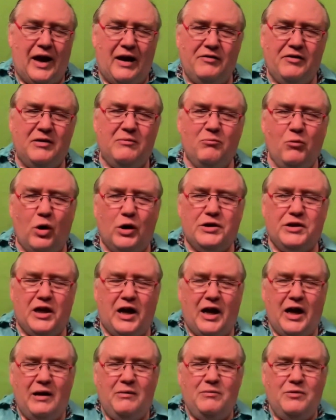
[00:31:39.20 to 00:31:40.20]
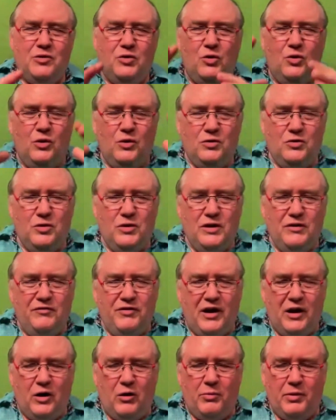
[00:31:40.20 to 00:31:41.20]
having more time to
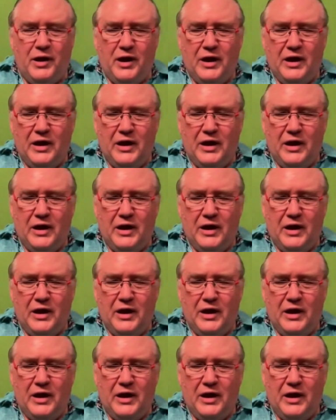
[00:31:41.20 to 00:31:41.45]
develop.